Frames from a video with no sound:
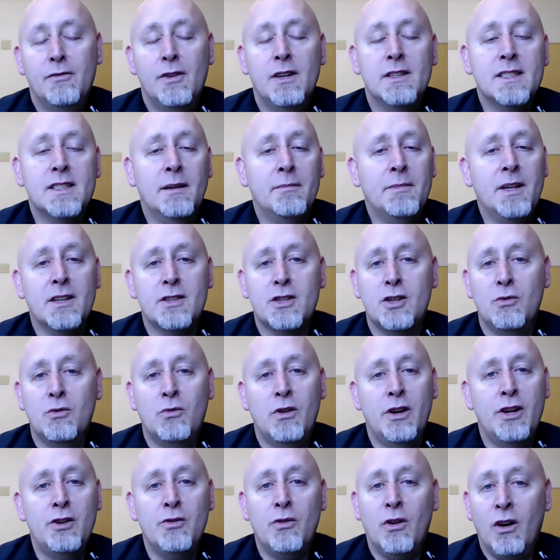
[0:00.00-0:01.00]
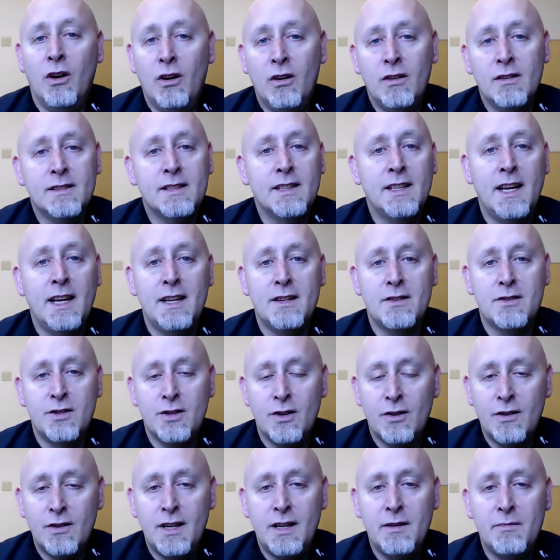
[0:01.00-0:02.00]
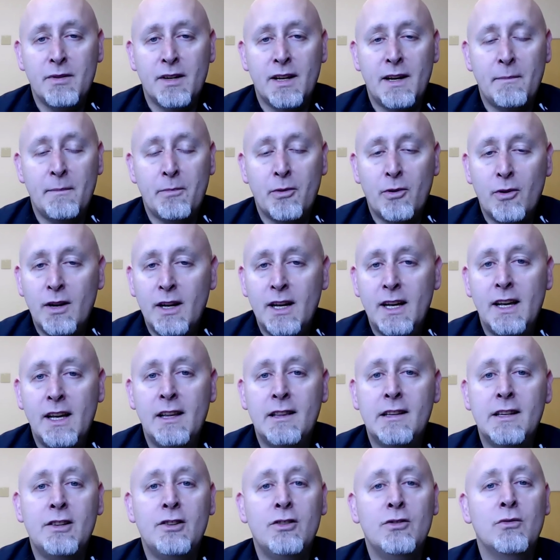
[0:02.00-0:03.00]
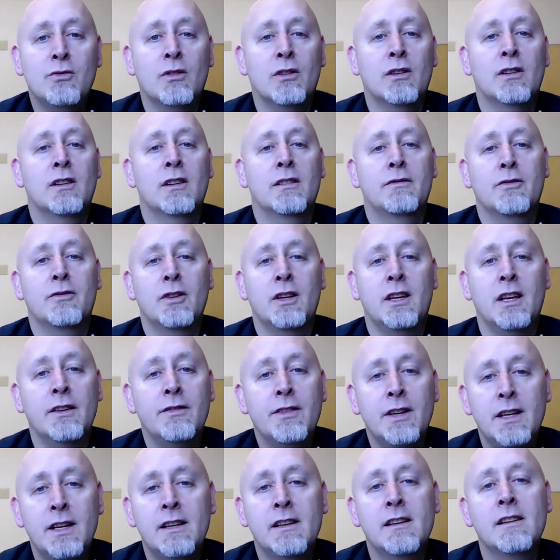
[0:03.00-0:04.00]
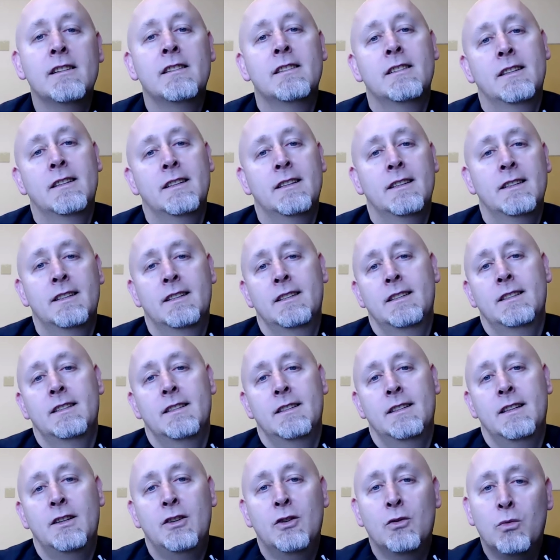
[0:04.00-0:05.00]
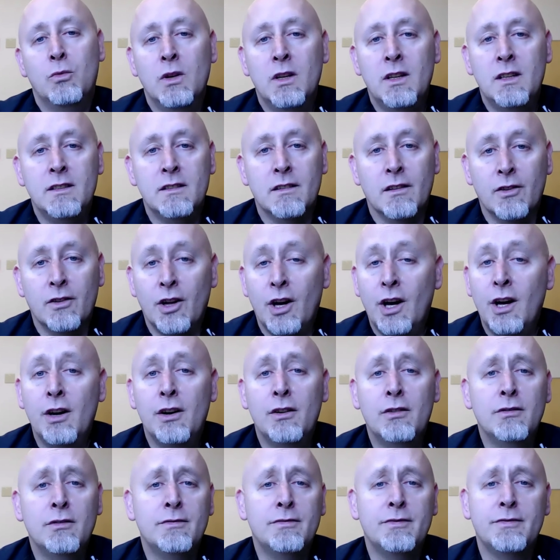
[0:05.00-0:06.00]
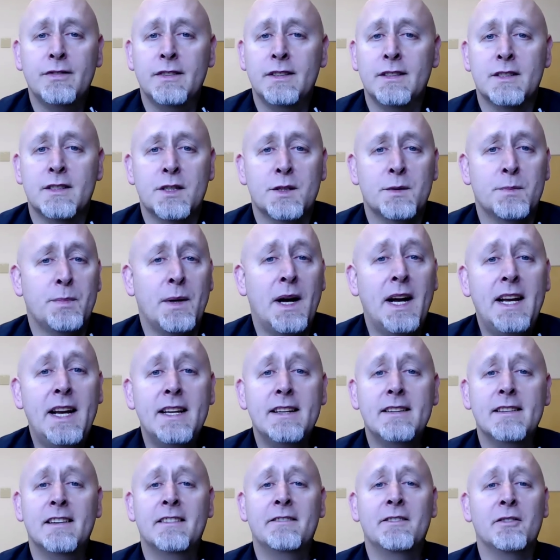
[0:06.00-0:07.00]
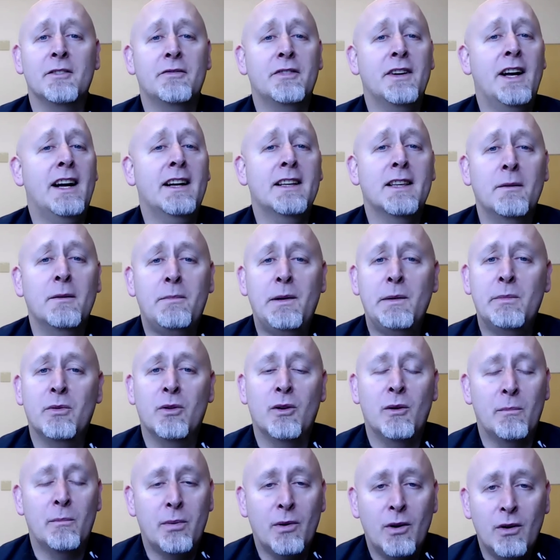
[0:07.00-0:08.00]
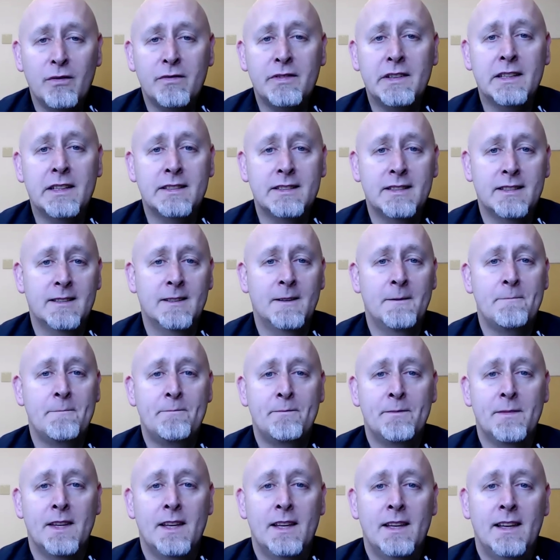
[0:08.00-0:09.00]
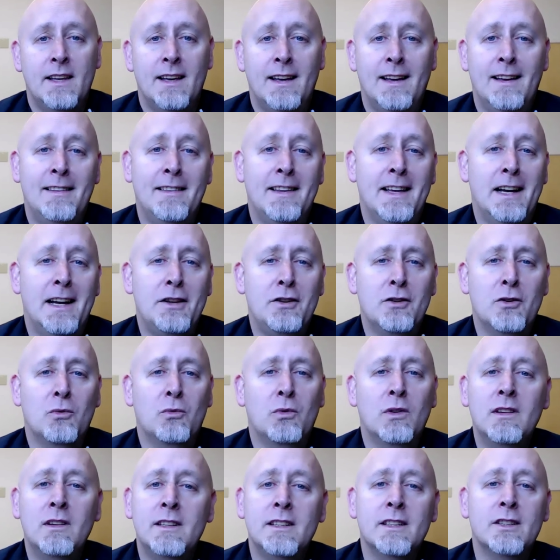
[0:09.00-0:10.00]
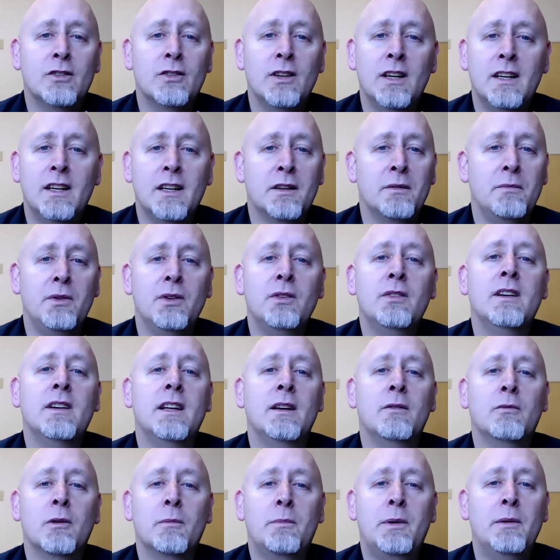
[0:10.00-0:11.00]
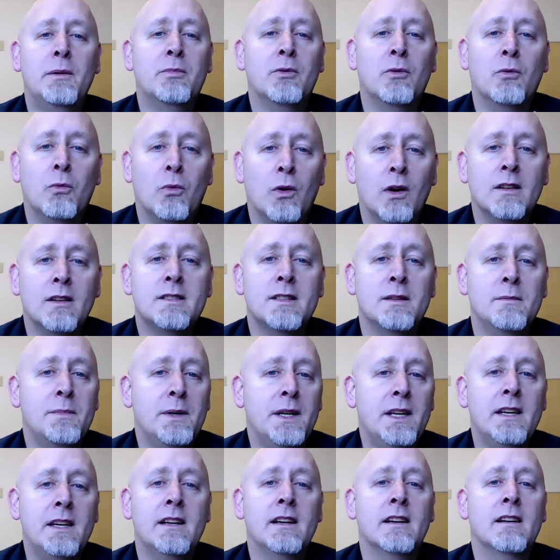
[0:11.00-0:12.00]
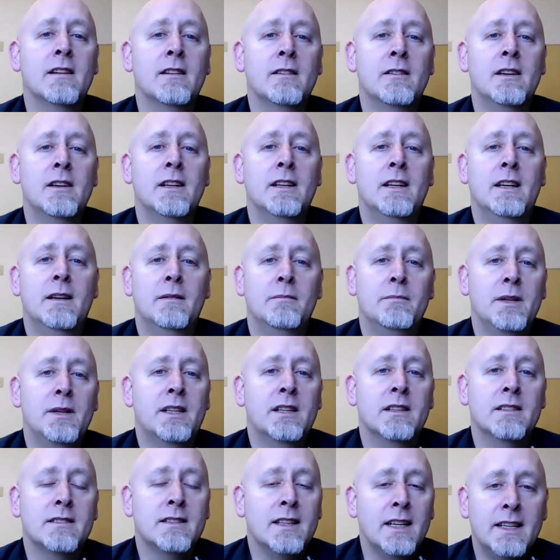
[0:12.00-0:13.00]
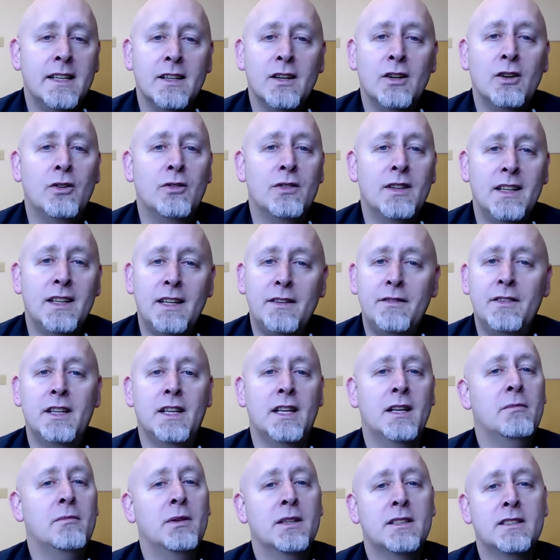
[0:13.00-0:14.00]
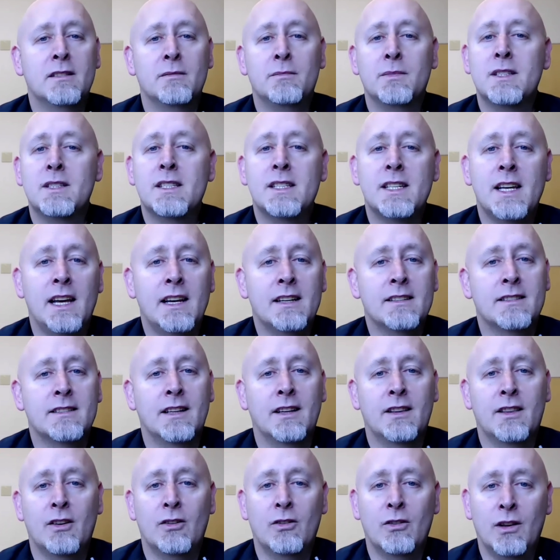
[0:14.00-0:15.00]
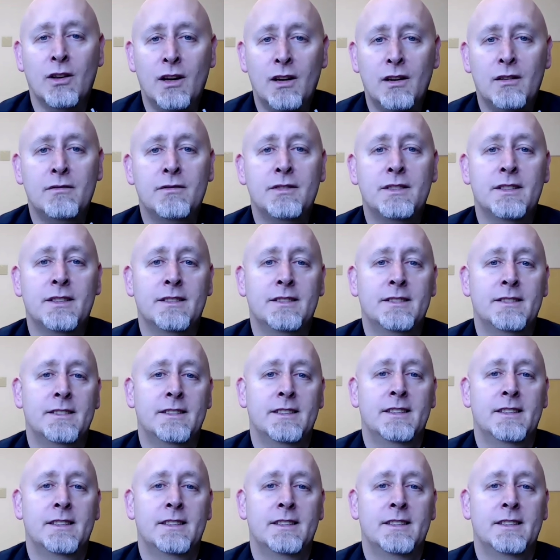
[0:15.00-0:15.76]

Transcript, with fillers: Friends, I'm not sure where you are on today's journey, but I pray that you are forgiving and you're willing to love in spite of the fact that people aren't perfect, and that you're willing to create a community where people want to be here because they know that even in the midst of mistakes that they're loved,